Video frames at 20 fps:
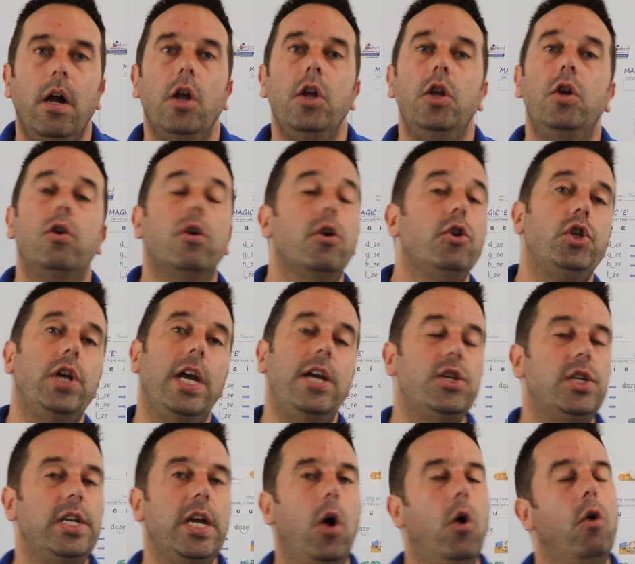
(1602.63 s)
You could
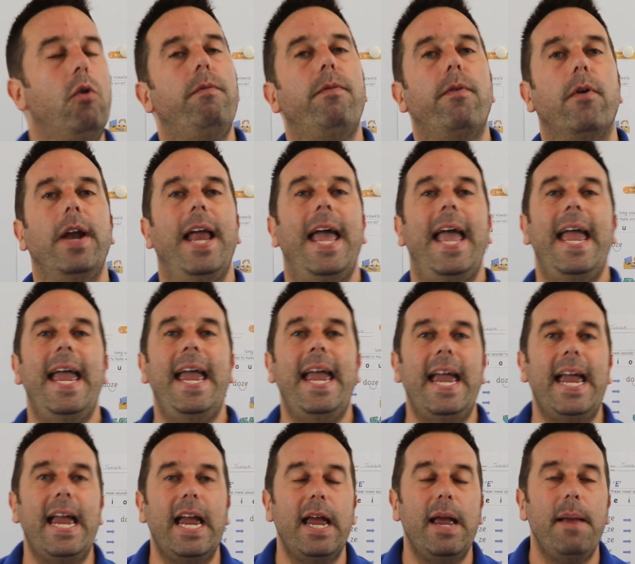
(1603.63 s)
change the O for an
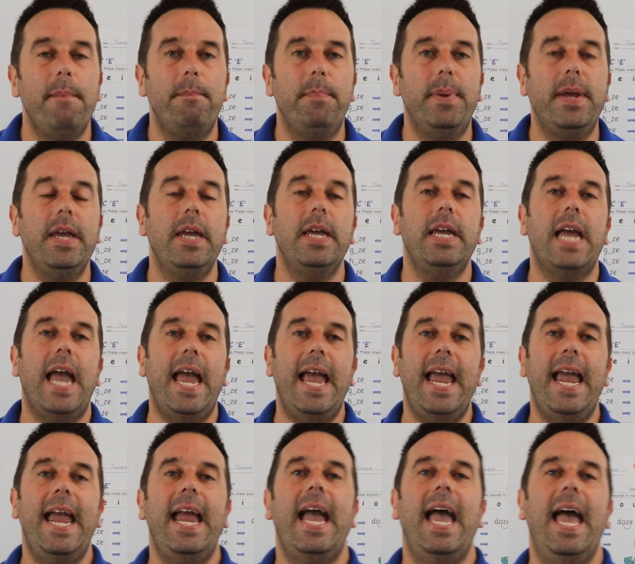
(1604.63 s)
A,
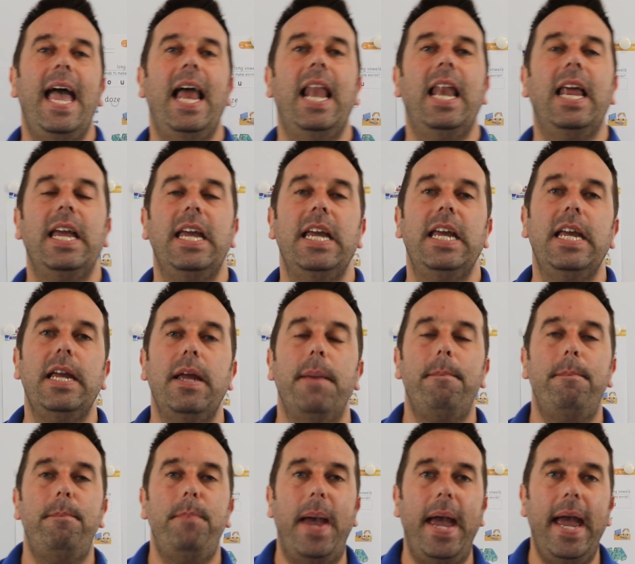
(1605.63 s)
P-A-L-E,
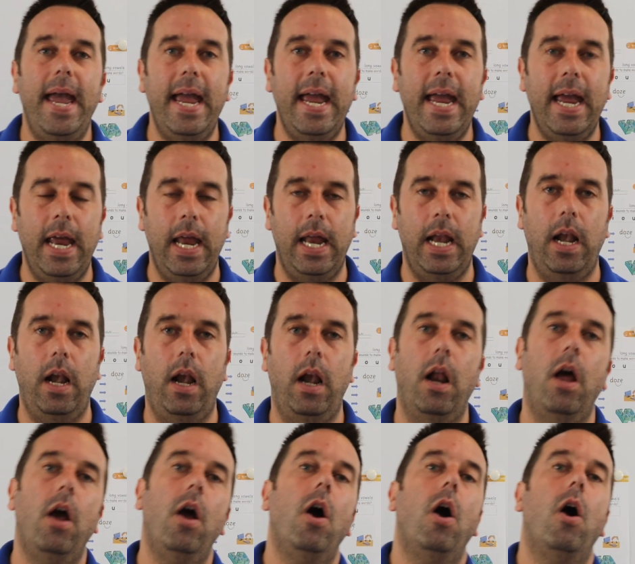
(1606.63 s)
pale,
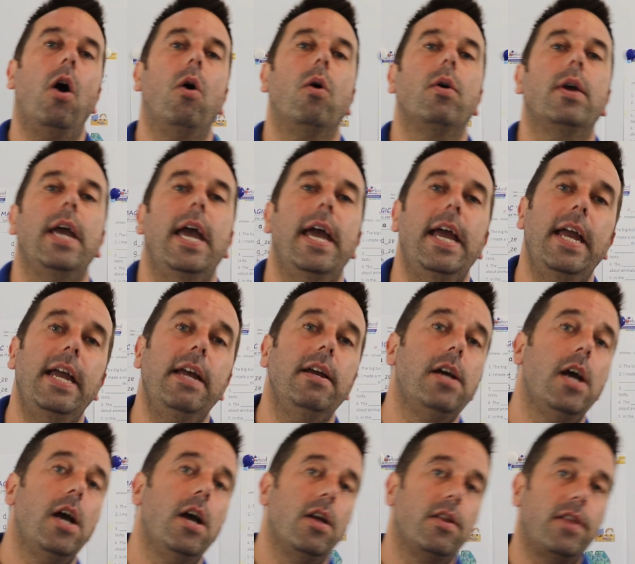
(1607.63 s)
okay?
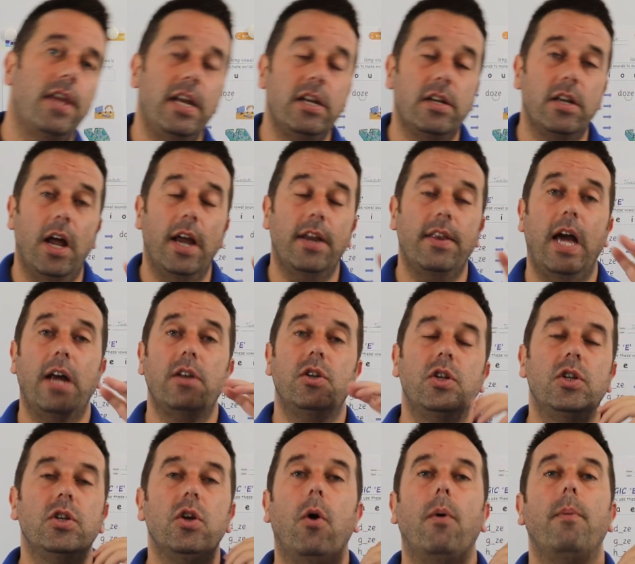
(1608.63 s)
Things like that.
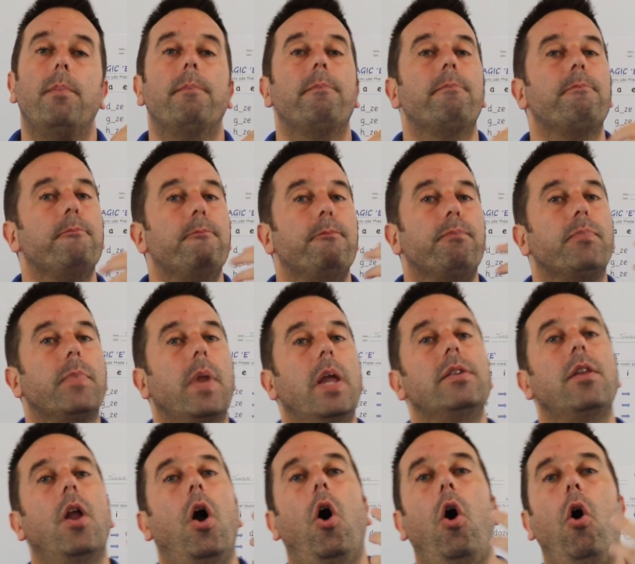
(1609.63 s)
So
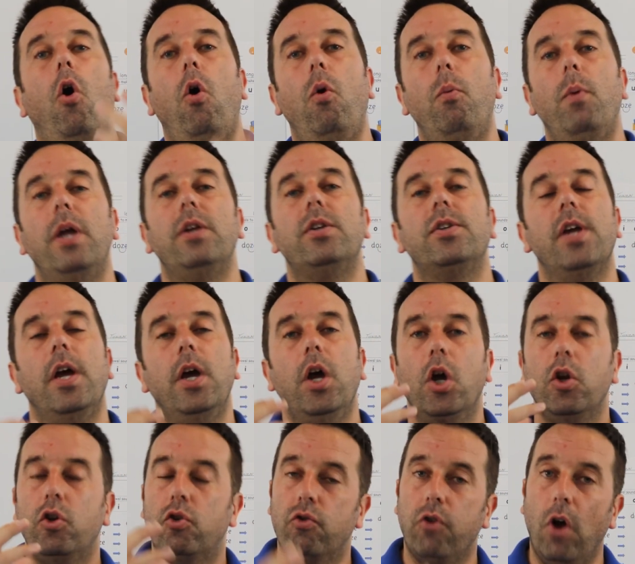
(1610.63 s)
always
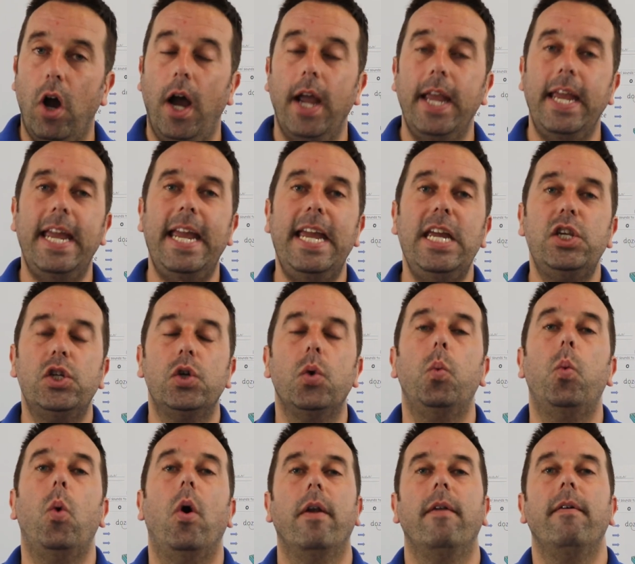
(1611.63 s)
try each
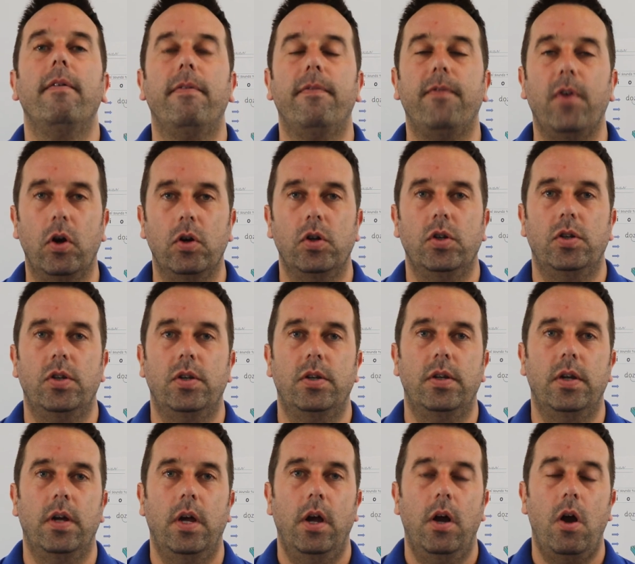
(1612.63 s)
one
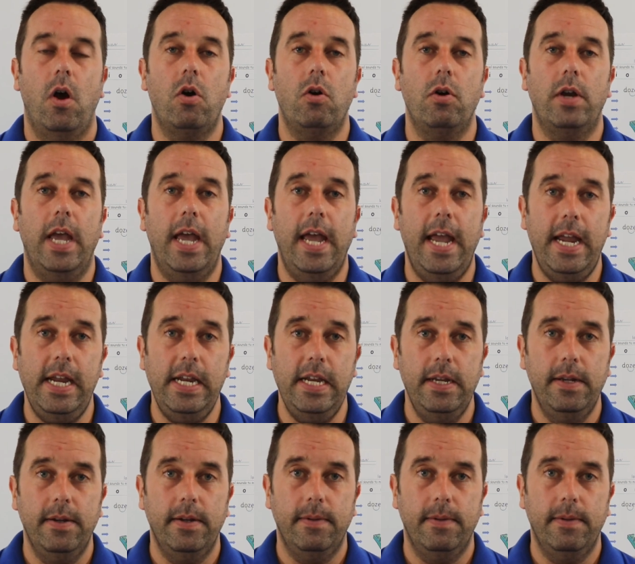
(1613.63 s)
first, okay?